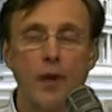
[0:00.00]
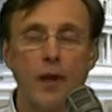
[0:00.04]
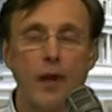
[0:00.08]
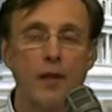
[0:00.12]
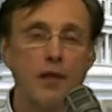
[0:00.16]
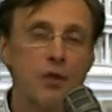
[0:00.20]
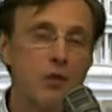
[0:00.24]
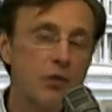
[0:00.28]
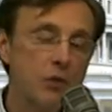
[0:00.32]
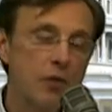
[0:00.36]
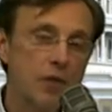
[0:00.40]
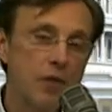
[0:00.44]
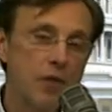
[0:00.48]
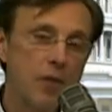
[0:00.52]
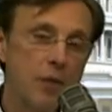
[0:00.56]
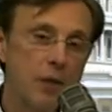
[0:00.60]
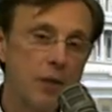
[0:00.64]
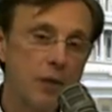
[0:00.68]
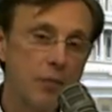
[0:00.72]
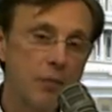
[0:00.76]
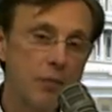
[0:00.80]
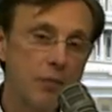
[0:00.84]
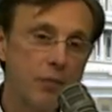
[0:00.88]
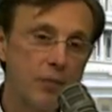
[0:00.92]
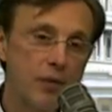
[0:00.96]
And this was in
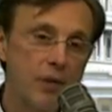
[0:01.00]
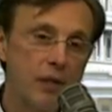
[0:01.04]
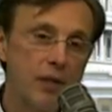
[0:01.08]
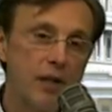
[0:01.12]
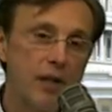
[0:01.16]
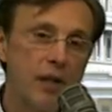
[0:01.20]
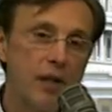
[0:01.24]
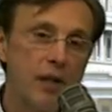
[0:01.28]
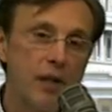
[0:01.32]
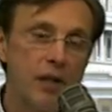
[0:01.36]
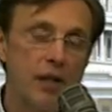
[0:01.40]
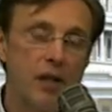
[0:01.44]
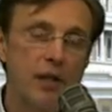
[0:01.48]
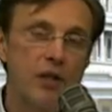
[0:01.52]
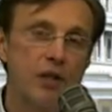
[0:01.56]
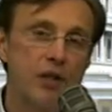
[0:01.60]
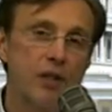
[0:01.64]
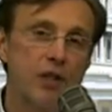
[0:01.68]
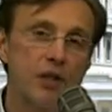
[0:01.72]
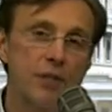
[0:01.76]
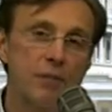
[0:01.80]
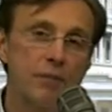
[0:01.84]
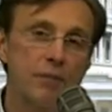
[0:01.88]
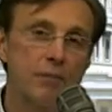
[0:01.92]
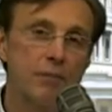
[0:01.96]
the
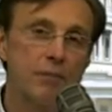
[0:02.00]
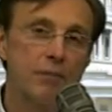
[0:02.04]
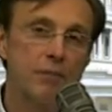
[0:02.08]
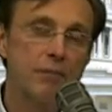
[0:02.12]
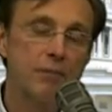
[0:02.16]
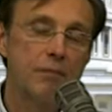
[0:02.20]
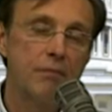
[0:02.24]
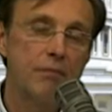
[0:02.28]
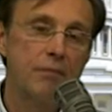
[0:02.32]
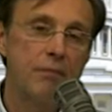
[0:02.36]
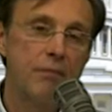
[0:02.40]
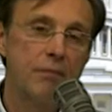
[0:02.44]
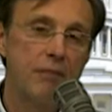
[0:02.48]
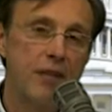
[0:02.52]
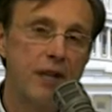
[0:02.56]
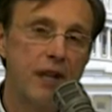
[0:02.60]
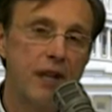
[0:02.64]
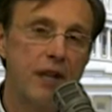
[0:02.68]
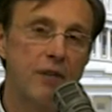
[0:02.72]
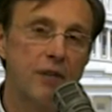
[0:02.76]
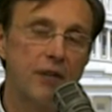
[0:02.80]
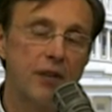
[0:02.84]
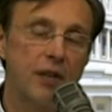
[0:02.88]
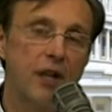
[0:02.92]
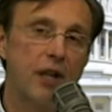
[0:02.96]
pre-election,
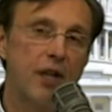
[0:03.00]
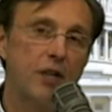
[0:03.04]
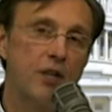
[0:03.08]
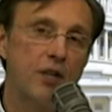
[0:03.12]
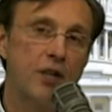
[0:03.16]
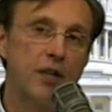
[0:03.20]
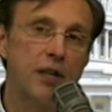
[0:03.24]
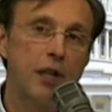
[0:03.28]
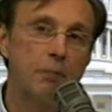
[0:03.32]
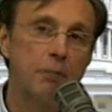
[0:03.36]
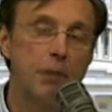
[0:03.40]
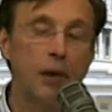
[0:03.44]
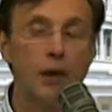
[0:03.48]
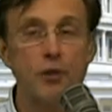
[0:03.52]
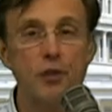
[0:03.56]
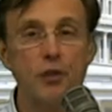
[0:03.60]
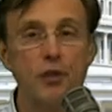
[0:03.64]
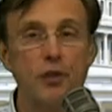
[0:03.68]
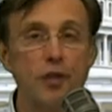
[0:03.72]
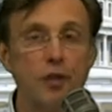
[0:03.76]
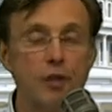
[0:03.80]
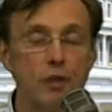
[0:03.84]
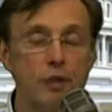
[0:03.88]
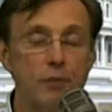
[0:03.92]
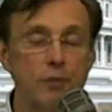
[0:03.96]
day of election, and
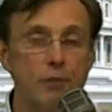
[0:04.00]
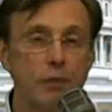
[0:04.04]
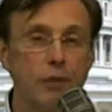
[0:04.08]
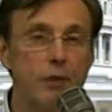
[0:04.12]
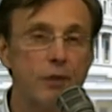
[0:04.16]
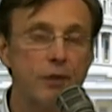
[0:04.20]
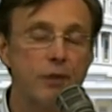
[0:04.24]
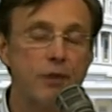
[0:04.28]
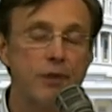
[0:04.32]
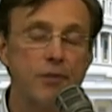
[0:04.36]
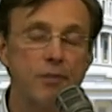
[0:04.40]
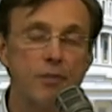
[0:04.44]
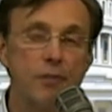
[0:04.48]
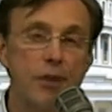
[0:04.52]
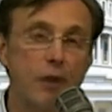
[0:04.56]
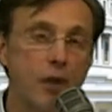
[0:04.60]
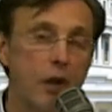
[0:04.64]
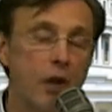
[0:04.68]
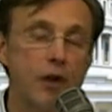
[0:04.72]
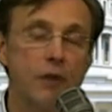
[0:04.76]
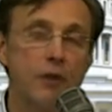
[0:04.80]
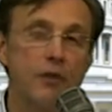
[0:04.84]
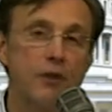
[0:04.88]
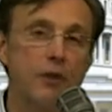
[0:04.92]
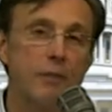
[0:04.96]
post-election polls. In
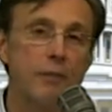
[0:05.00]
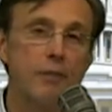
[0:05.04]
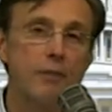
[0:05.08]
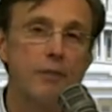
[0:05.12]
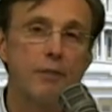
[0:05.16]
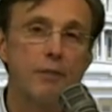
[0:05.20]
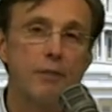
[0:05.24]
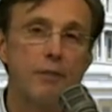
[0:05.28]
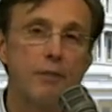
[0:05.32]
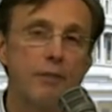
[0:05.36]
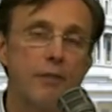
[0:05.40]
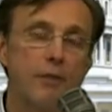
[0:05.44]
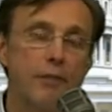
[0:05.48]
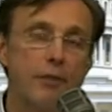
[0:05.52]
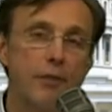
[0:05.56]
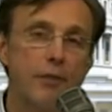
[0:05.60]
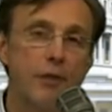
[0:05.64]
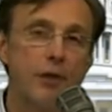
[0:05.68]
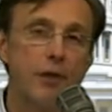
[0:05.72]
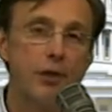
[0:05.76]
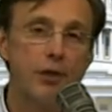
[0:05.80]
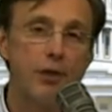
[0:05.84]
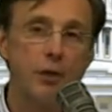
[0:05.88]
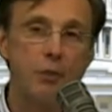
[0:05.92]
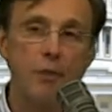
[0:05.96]
all of them,
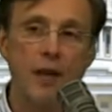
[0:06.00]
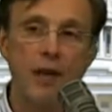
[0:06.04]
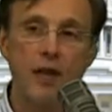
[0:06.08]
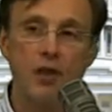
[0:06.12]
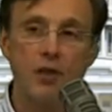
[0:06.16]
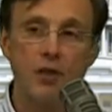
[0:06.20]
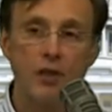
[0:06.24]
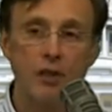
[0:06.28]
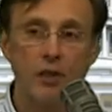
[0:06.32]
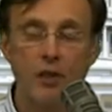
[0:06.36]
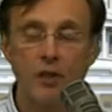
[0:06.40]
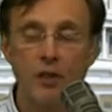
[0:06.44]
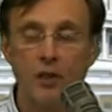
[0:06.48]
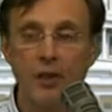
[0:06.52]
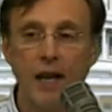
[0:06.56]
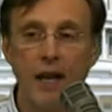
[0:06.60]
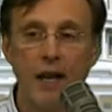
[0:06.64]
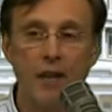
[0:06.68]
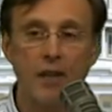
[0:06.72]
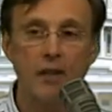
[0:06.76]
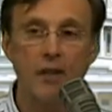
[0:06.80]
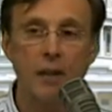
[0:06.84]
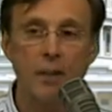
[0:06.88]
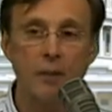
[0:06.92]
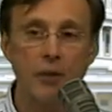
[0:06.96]
they showed Max Cleland
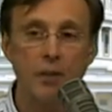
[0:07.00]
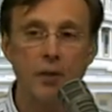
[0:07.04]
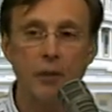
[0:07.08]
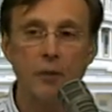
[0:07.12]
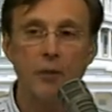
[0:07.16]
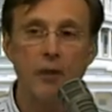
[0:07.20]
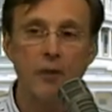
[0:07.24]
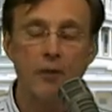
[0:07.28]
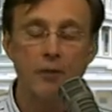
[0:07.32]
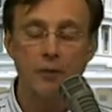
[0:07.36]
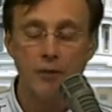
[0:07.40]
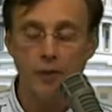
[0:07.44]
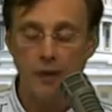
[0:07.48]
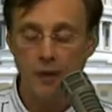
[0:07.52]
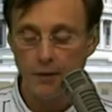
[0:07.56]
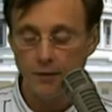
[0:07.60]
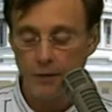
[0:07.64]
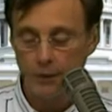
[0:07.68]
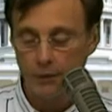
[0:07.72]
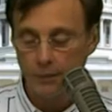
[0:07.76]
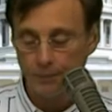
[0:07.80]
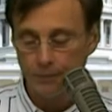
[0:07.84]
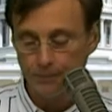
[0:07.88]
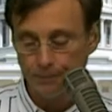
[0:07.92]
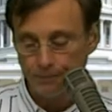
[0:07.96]
and the Democrat running for
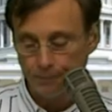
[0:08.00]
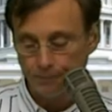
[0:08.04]
governor.